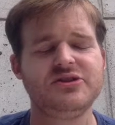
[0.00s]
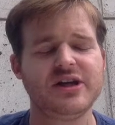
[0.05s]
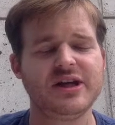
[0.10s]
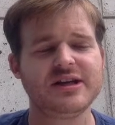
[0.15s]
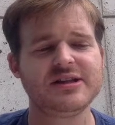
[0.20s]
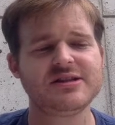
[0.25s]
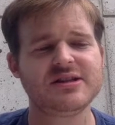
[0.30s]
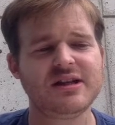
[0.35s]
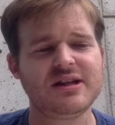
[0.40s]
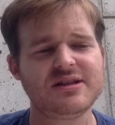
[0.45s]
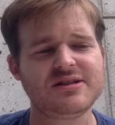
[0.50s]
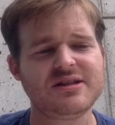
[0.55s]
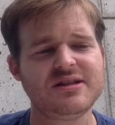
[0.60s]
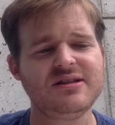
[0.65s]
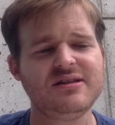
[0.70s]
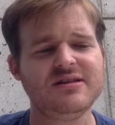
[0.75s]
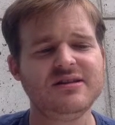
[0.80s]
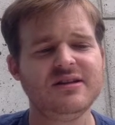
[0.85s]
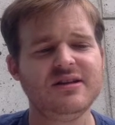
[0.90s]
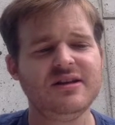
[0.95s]
Jenkins cluster
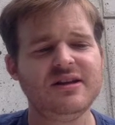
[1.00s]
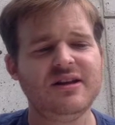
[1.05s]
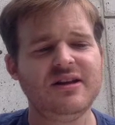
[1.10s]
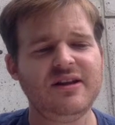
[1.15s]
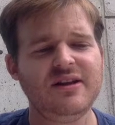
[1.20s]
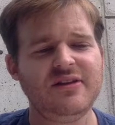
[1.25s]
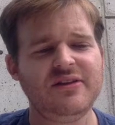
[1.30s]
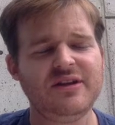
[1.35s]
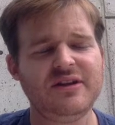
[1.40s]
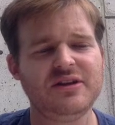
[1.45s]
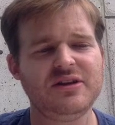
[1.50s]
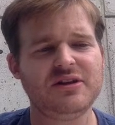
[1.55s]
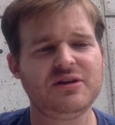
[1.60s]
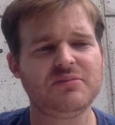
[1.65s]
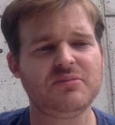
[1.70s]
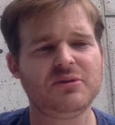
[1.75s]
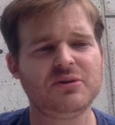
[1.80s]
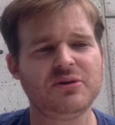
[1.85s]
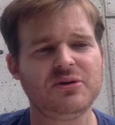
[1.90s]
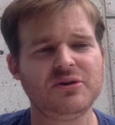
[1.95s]
that you can
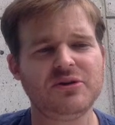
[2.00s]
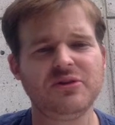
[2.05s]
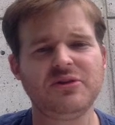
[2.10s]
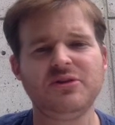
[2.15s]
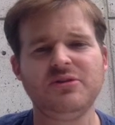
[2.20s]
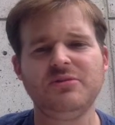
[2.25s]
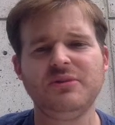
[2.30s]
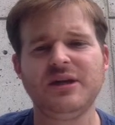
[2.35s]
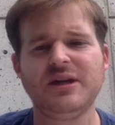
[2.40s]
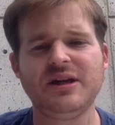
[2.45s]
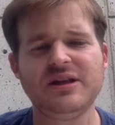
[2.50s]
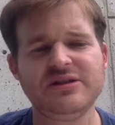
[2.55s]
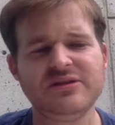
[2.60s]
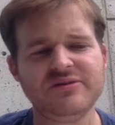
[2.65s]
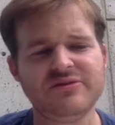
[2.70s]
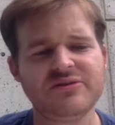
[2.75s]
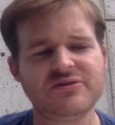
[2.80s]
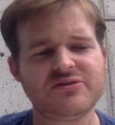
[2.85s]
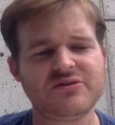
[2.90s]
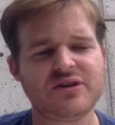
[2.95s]
put on your Kubernetes
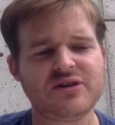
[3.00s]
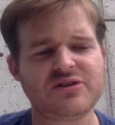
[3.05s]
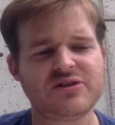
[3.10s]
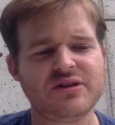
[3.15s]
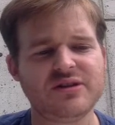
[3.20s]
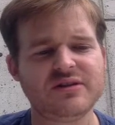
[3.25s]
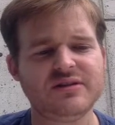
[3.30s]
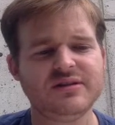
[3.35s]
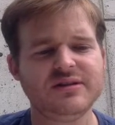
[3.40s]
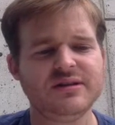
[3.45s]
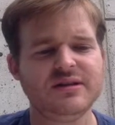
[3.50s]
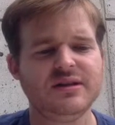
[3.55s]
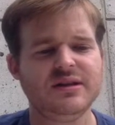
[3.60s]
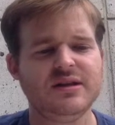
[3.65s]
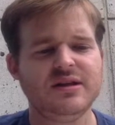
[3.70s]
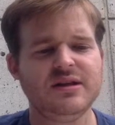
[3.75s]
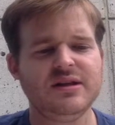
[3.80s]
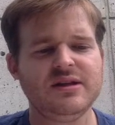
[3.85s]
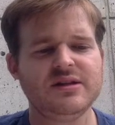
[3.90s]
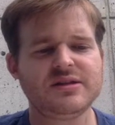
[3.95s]
infrastructure.
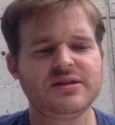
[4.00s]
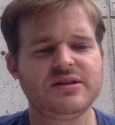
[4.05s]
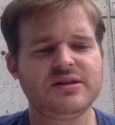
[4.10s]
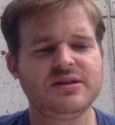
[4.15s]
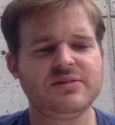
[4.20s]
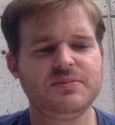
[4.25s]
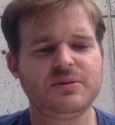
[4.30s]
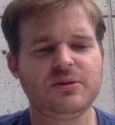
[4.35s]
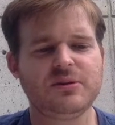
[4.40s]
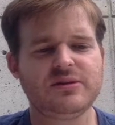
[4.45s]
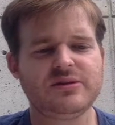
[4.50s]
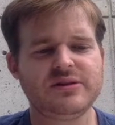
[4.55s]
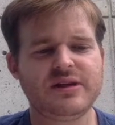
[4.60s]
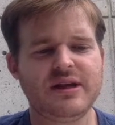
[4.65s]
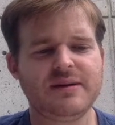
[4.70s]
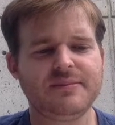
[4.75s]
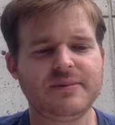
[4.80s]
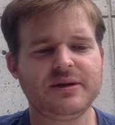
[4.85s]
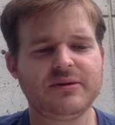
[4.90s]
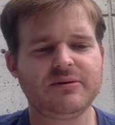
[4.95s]
So this build is
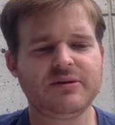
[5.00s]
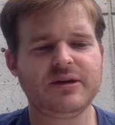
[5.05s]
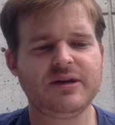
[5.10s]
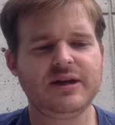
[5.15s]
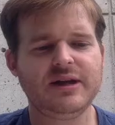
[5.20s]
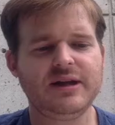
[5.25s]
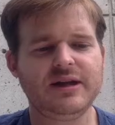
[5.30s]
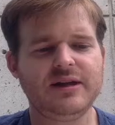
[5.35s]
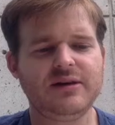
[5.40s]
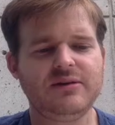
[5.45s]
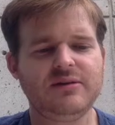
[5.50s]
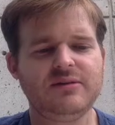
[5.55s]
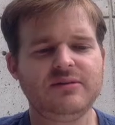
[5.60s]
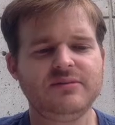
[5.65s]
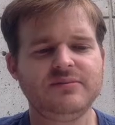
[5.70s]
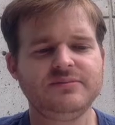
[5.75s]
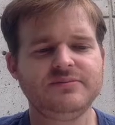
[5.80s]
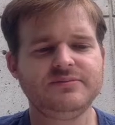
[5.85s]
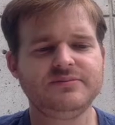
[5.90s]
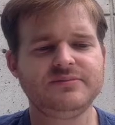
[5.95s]
happening right now.
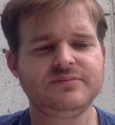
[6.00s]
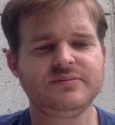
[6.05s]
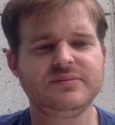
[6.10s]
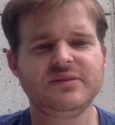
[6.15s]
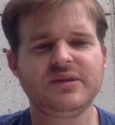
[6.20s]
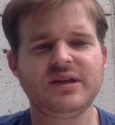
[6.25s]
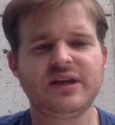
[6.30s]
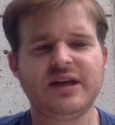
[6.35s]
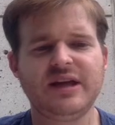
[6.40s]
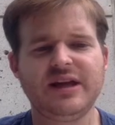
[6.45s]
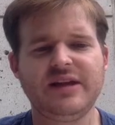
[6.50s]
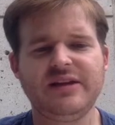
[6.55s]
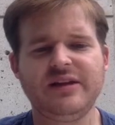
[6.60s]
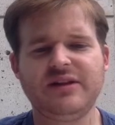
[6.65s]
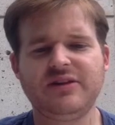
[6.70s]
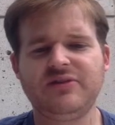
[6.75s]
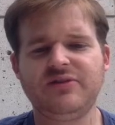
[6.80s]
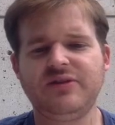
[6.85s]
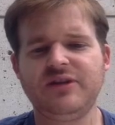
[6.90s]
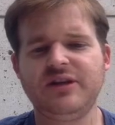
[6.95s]
Again,
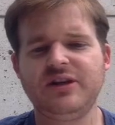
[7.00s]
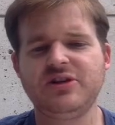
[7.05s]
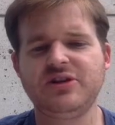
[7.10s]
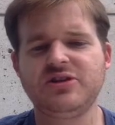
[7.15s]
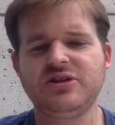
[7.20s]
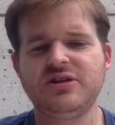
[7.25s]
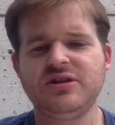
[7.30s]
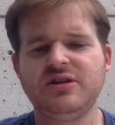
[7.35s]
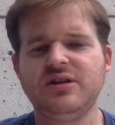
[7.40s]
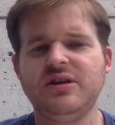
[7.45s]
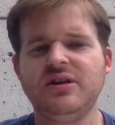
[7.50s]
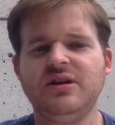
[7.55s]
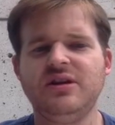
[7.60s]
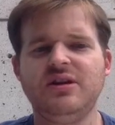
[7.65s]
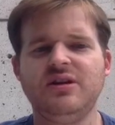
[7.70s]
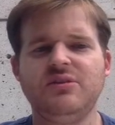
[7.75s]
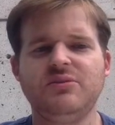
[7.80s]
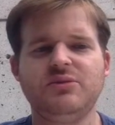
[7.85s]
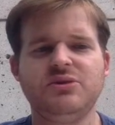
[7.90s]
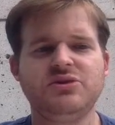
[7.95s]
that's finished.
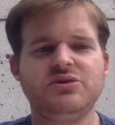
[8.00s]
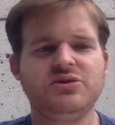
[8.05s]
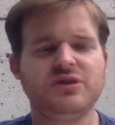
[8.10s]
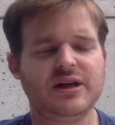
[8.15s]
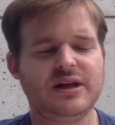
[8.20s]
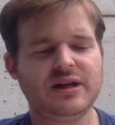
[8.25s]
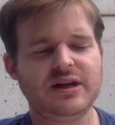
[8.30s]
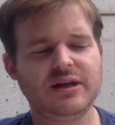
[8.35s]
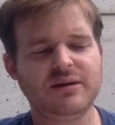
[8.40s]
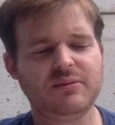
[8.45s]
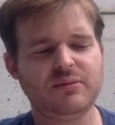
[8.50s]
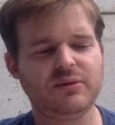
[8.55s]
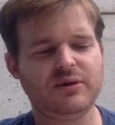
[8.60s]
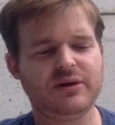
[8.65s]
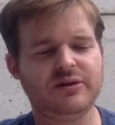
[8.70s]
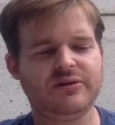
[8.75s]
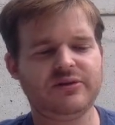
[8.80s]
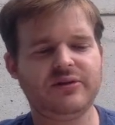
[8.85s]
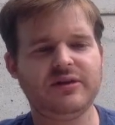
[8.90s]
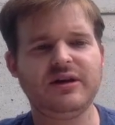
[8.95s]
We should end up with